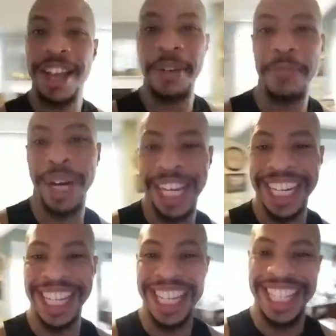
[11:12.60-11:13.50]
But
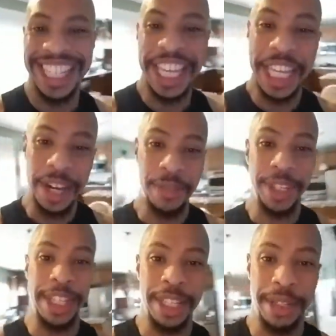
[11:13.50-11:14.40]
take care of
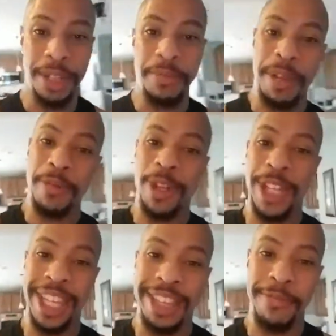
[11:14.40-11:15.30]
each other, good people.
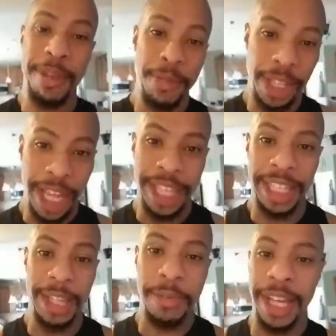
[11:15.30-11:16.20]
Be polite.
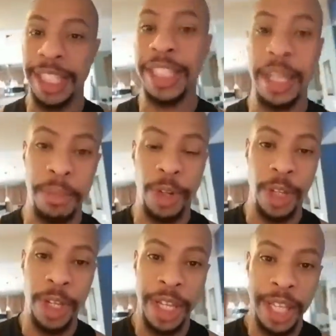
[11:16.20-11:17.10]
Lead by example.
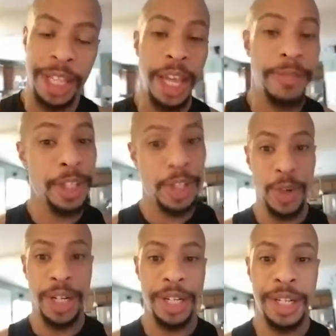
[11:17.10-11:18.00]
Life is
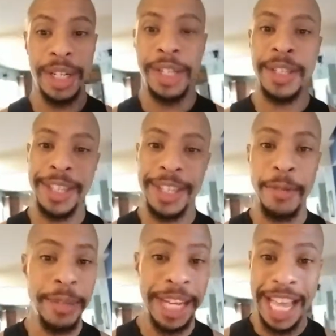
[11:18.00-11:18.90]
short. Don't
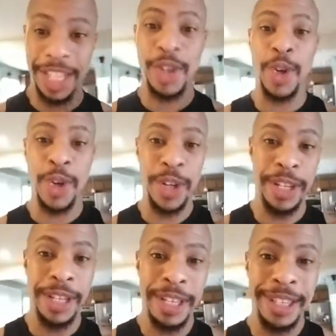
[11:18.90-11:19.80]
be an asshole.
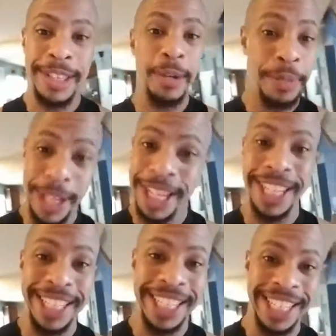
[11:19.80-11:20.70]
Don't be a
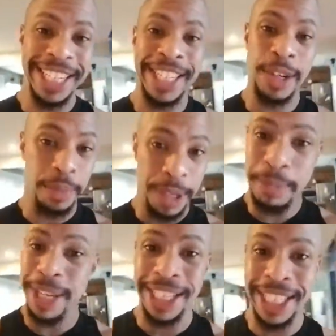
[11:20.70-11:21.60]
cunt. Don't be a
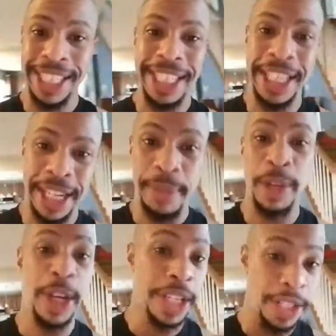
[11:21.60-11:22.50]
bitch. And I'm
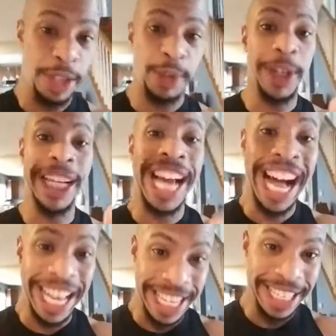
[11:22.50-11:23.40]
talking to you
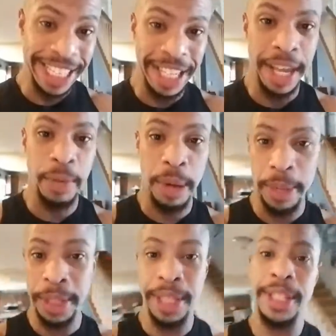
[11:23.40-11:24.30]
guys. And
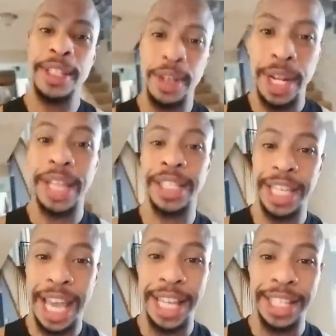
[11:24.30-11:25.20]
women, don't act
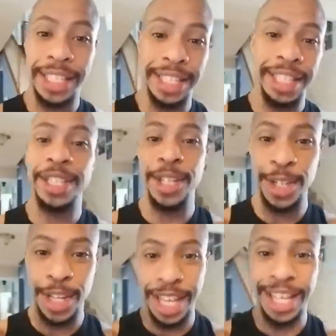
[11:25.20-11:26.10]
like asses either,
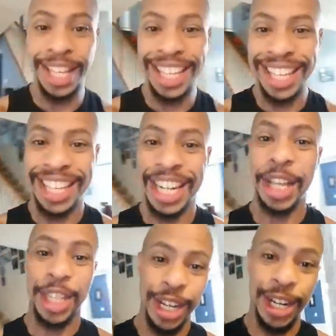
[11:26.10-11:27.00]
okay? Get
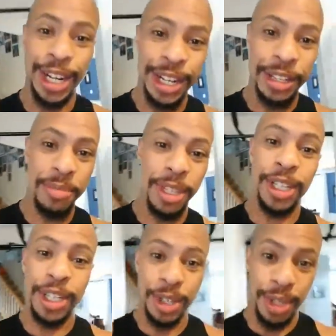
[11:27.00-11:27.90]
out there. Be
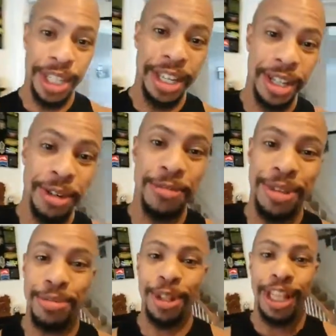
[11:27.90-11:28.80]
good to each other.
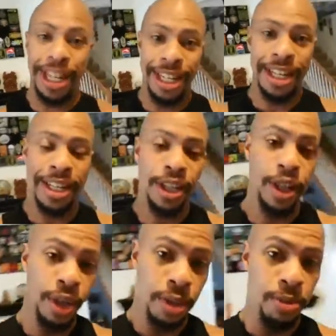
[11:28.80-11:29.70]
Be polite.
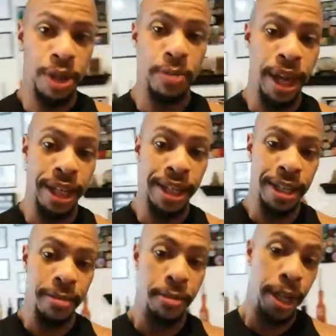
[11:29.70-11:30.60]
Show some respect.
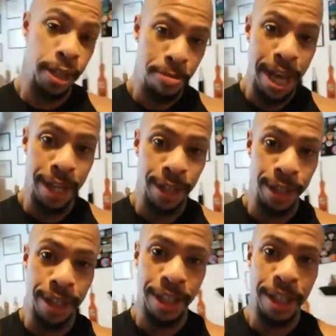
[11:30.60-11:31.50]
Pick your
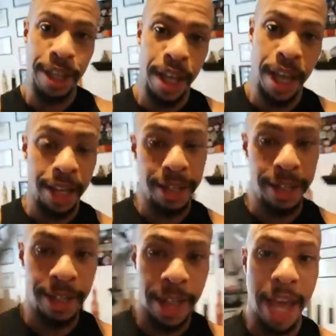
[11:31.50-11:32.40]
battles.
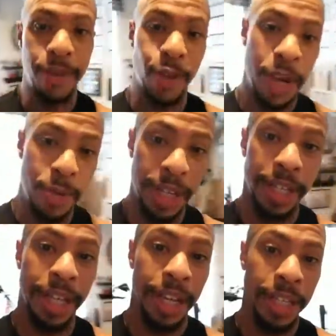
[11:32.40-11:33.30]
And have a great
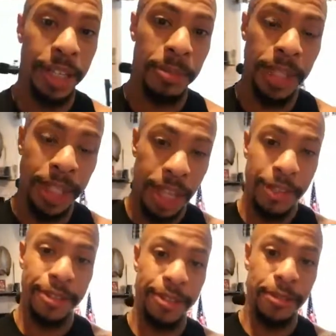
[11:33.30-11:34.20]
weekend, guys. Be
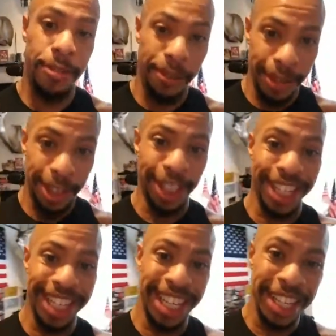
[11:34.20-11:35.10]
safe. Be
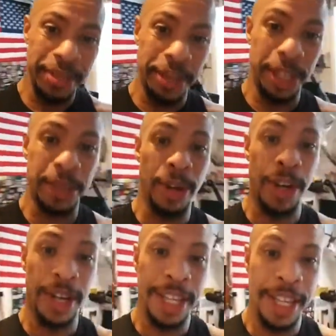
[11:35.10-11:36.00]
vigilant. Be
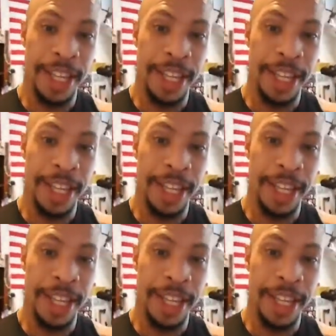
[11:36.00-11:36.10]
smart.